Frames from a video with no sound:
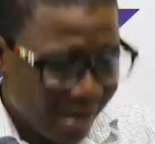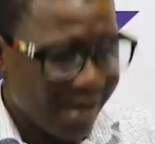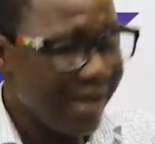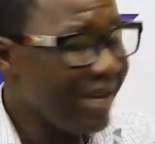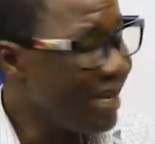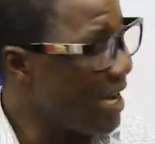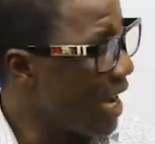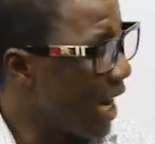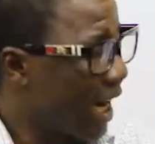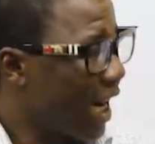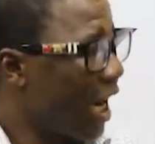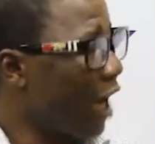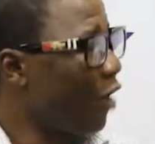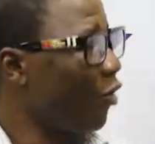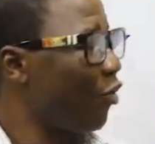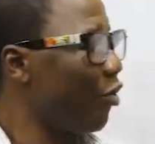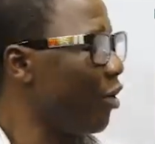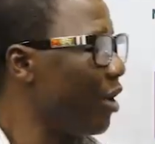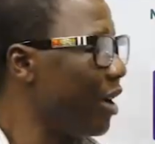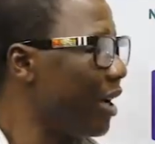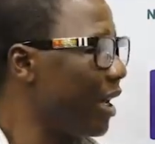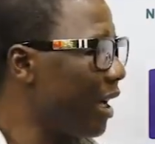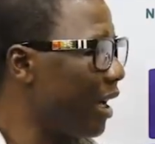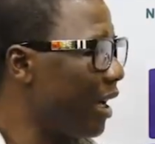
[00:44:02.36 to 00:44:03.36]
in the
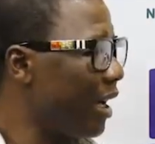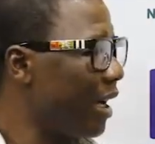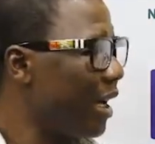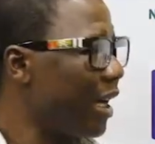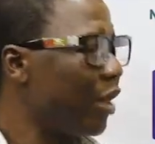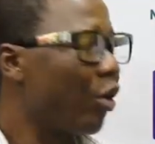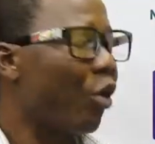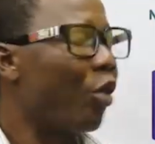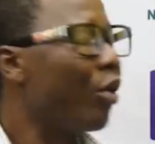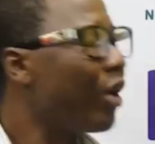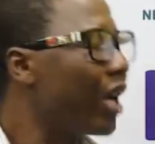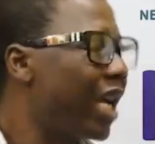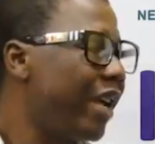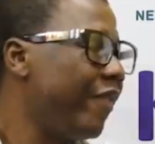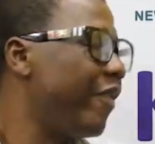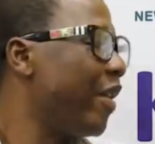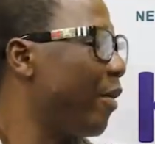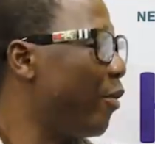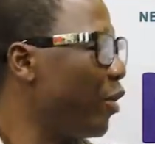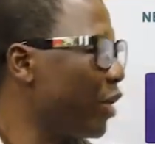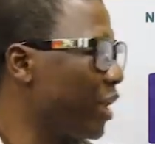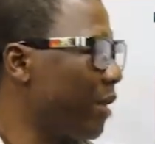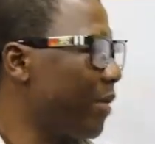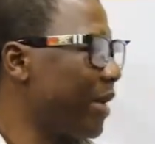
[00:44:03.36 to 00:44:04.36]
country there. They don't give a
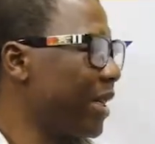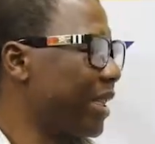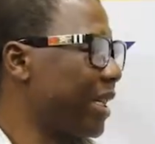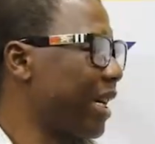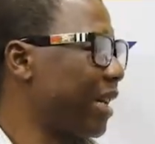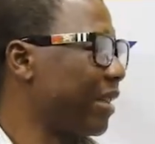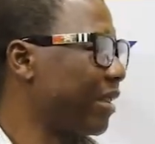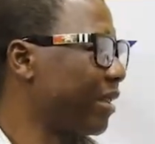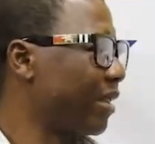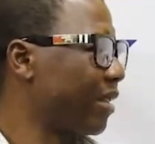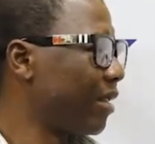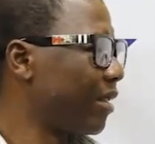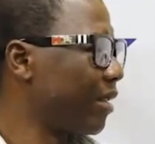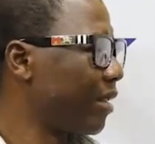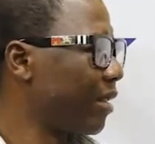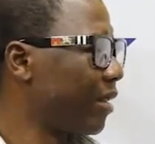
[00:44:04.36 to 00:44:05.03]
Muslim a chance.